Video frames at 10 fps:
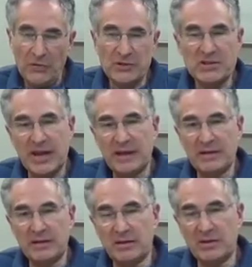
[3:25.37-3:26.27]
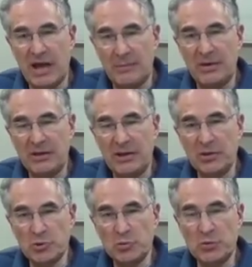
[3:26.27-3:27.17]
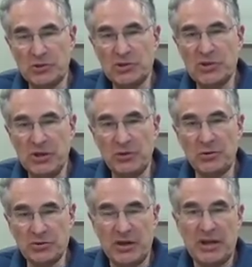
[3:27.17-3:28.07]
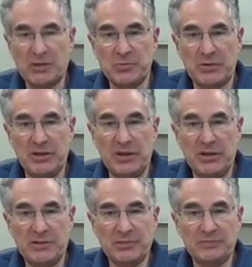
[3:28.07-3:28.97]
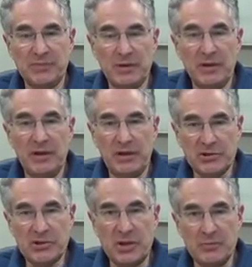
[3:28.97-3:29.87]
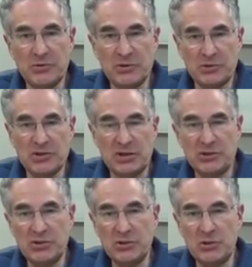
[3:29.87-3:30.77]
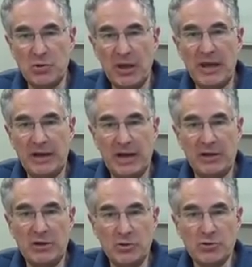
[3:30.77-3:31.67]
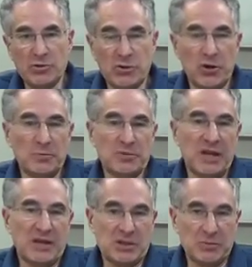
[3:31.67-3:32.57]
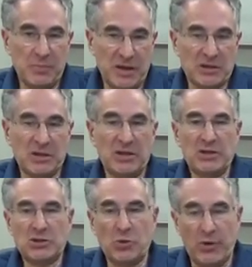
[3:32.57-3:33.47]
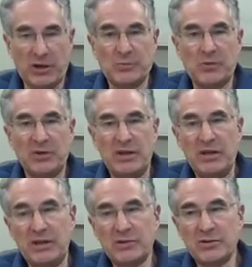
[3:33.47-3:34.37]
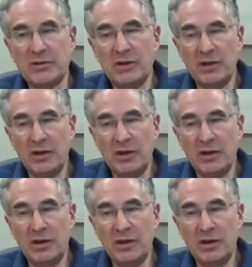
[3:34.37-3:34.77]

The second topic deals with skills and expertise. In some jurisdictions, you cannot use terms like specialist or expertise.